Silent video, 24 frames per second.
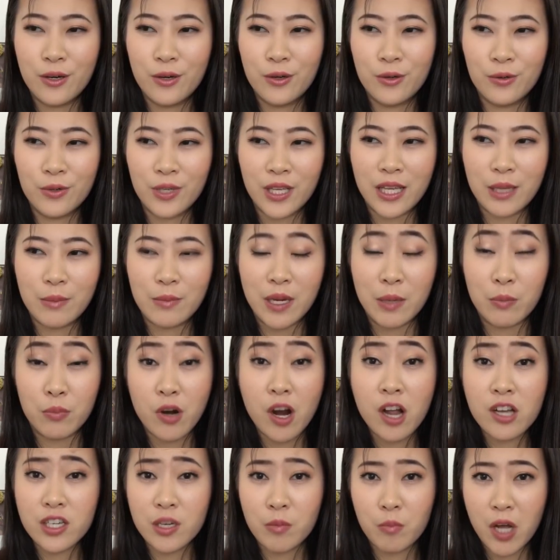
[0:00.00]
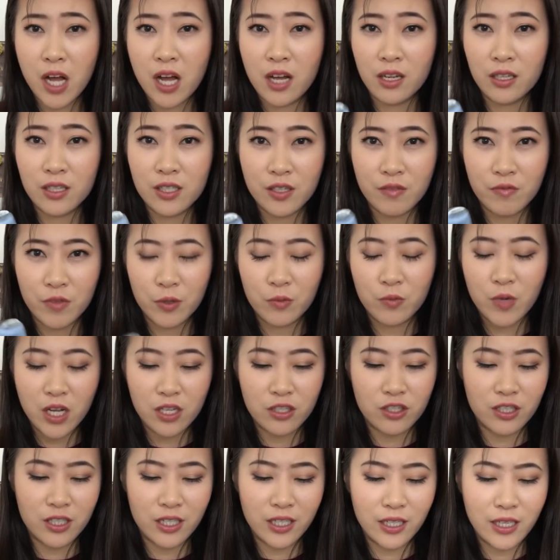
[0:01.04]
own in my project polish, if you
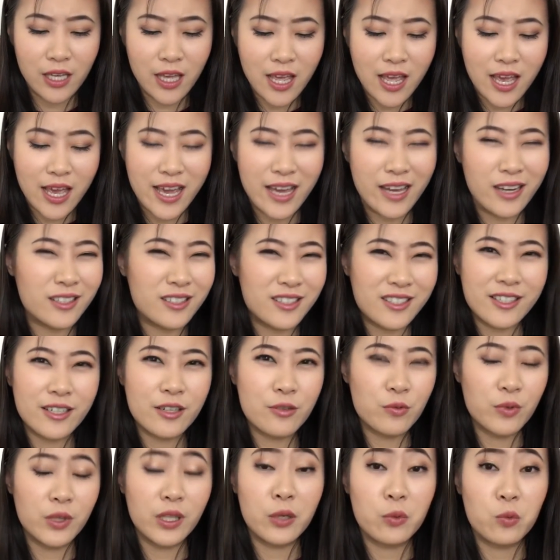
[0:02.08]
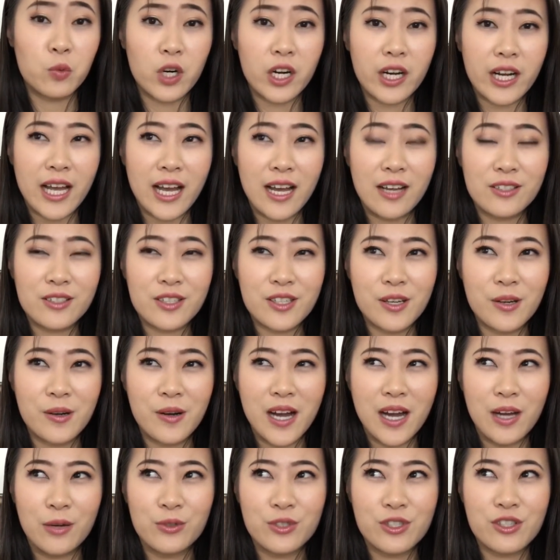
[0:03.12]
watched it, and it didn't really work out. So
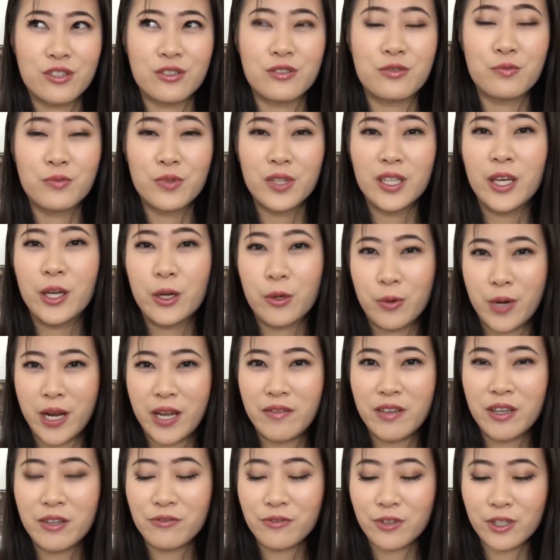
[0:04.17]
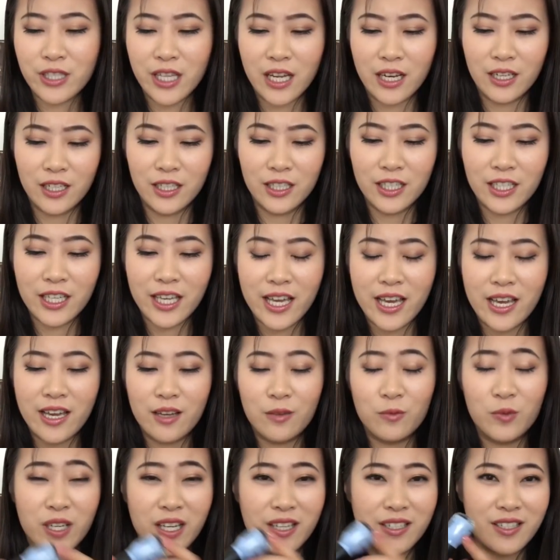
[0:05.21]
I was just really craving for that look,
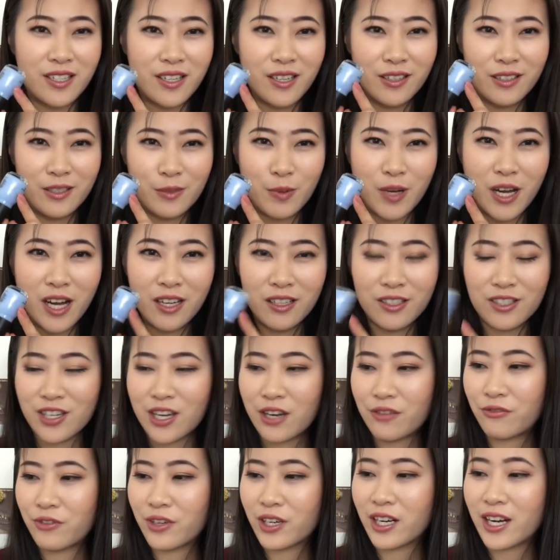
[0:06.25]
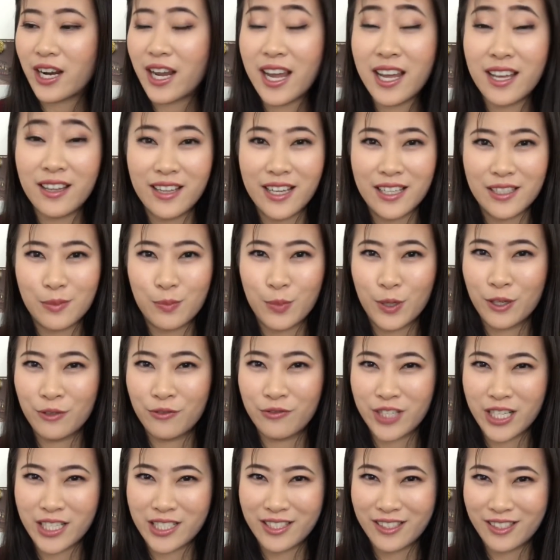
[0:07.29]
and when I saw this polish, I figured, hey, that's
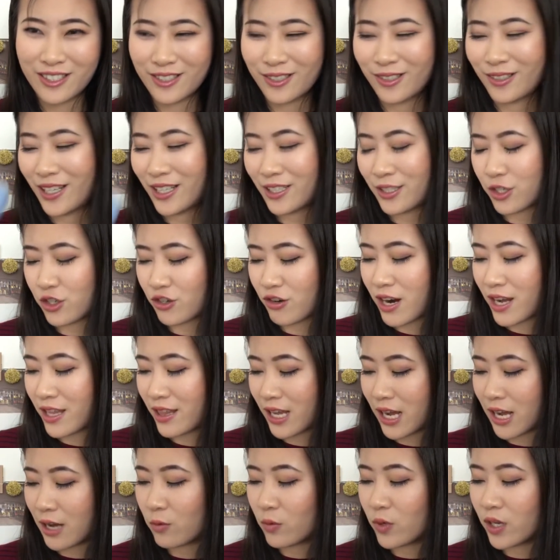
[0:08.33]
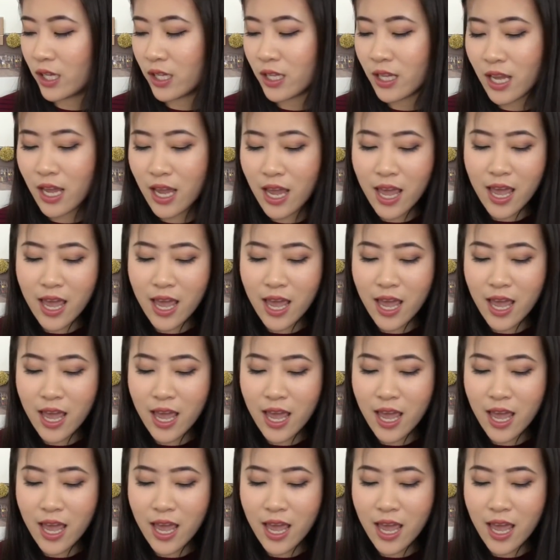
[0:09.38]
perfect, so let's try that one.